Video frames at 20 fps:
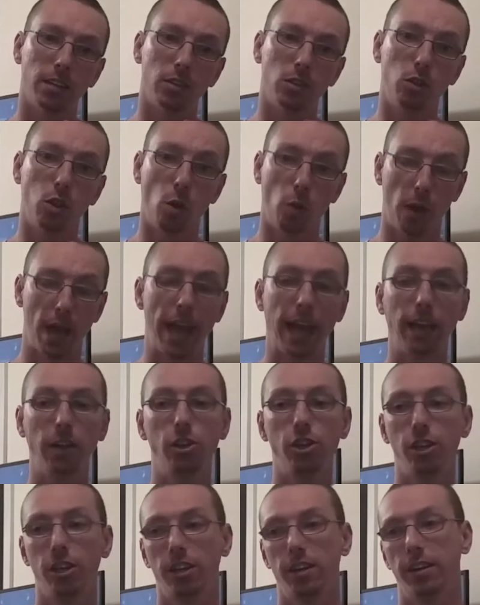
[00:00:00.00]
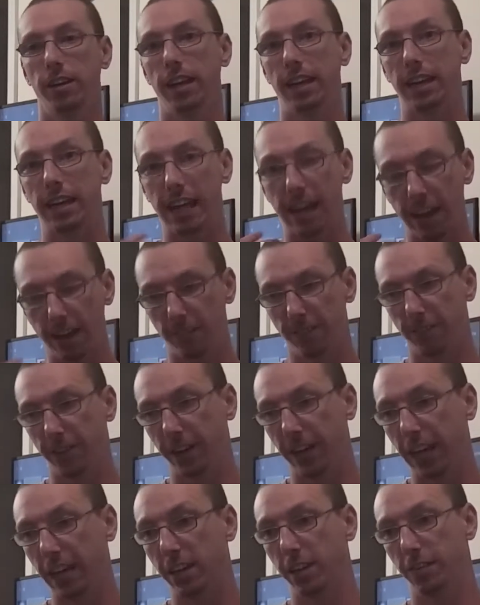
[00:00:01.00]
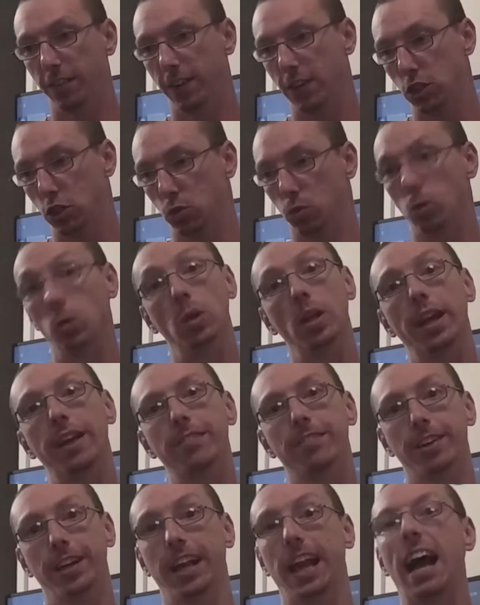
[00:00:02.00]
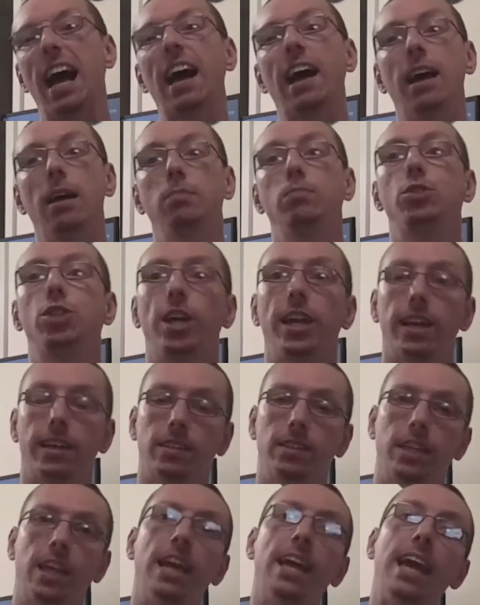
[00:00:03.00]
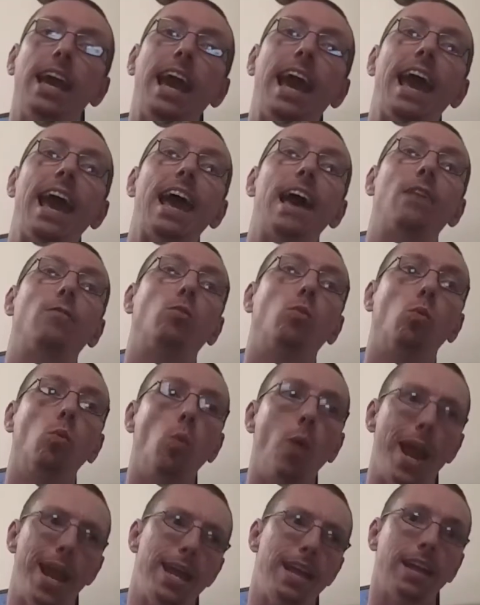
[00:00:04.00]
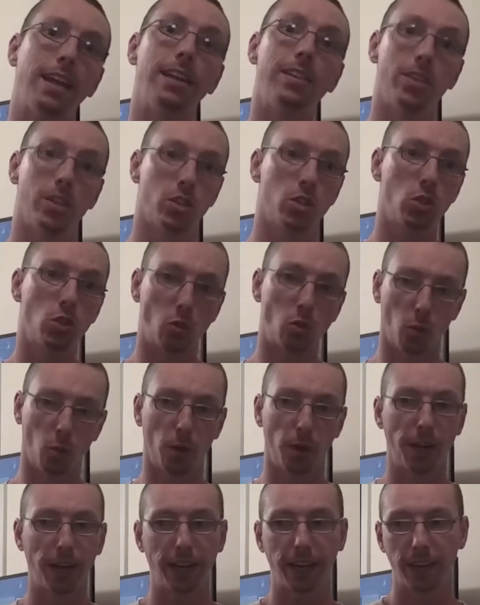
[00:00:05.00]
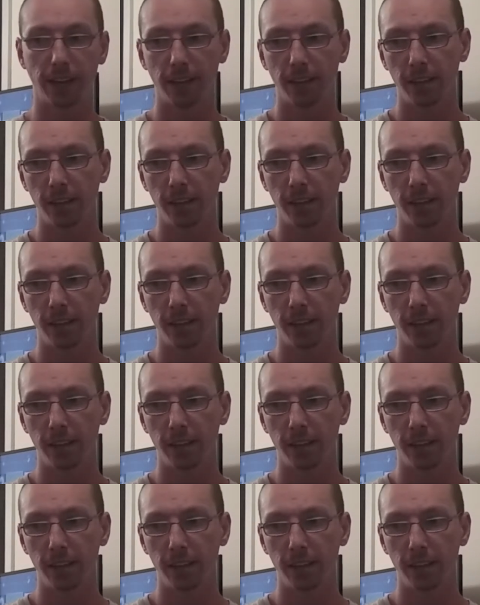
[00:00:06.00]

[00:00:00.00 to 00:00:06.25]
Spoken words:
location and every individual, every object have weight in the story.